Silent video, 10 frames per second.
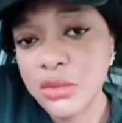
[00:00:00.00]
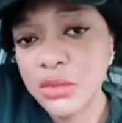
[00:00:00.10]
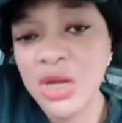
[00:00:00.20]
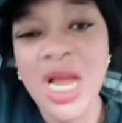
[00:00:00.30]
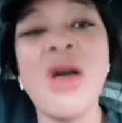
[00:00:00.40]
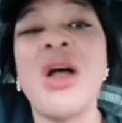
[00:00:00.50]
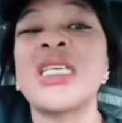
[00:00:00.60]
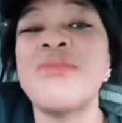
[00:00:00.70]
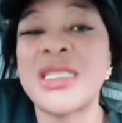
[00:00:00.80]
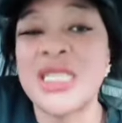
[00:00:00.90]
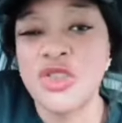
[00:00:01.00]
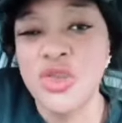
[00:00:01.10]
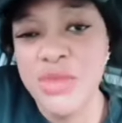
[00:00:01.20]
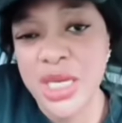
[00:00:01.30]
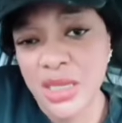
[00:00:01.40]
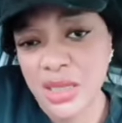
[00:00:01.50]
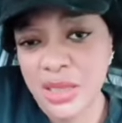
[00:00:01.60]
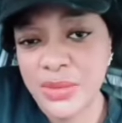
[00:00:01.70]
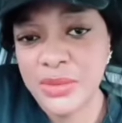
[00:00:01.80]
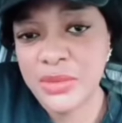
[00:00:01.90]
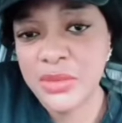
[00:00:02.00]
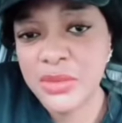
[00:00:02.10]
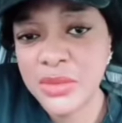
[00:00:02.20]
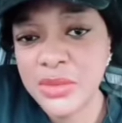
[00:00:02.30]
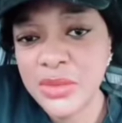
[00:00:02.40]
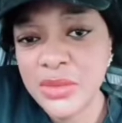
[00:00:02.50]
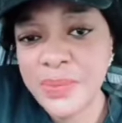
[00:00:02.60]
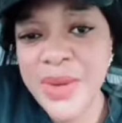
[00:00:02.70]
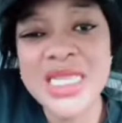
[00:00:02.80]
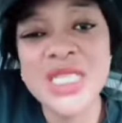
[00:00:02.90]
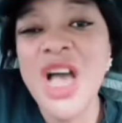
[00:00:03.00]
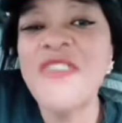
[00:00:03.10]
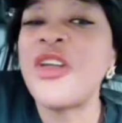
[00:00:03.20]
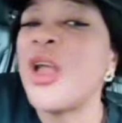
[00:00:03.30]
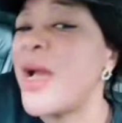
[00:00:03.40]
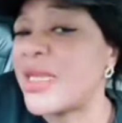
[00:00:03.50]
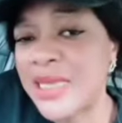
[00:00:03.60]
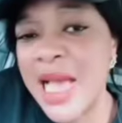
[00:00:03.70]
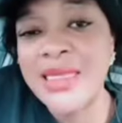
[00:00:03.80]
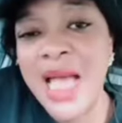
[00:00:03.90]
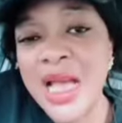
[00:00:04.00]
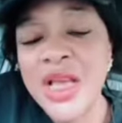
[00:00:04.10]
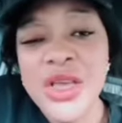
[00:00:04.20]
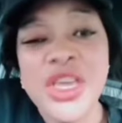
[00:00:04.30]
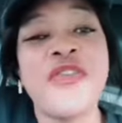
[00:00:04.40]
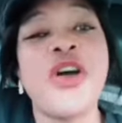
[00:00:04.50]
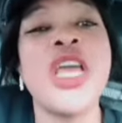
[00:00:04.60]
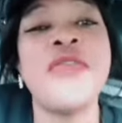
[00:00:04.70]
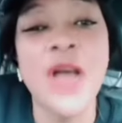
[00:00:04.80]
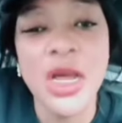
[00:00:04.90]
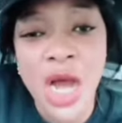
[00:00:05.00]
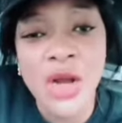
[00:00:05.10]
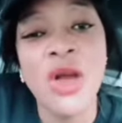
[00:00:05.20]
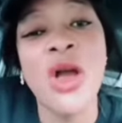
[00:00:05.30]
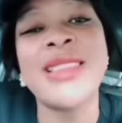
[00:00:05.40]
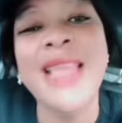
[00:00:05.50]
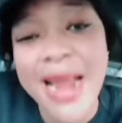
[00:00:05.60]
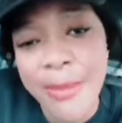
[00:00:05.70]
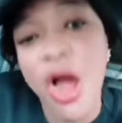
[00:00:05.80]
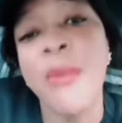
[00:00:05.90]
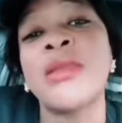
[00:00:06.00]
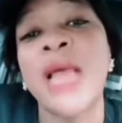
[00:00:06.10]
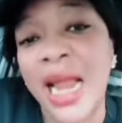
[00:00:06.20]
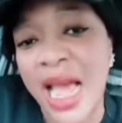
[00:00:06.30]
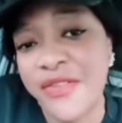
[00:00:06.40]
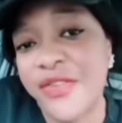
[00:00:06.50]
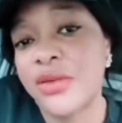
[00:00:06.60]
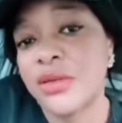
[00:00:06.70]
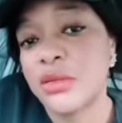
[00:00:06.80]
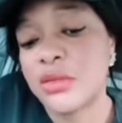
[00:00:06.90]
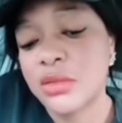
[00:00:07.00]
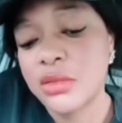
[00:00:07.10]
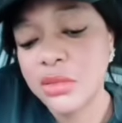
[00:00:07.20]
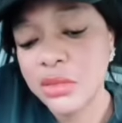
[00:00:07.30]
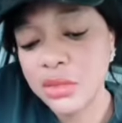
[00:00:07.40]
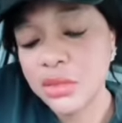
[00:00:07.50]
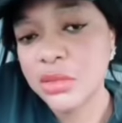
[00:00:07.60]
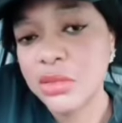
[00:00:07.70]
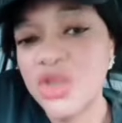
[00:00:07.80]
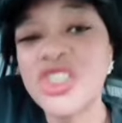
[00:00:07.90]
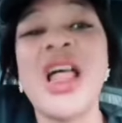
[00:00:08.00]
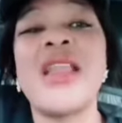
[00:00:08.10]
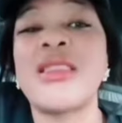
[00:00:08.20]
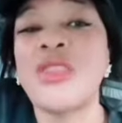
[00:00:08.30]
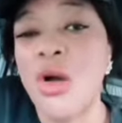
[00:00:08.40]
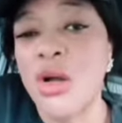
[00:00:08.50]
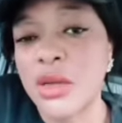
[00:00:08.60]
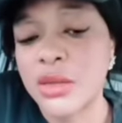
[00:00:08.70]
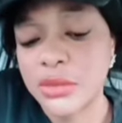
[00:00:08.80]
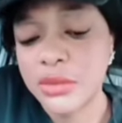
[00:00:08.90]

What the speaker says: And I know what Mercy do me. Places where I follow Mercy enter. If no, go enter them, come out alive. What shall they talk?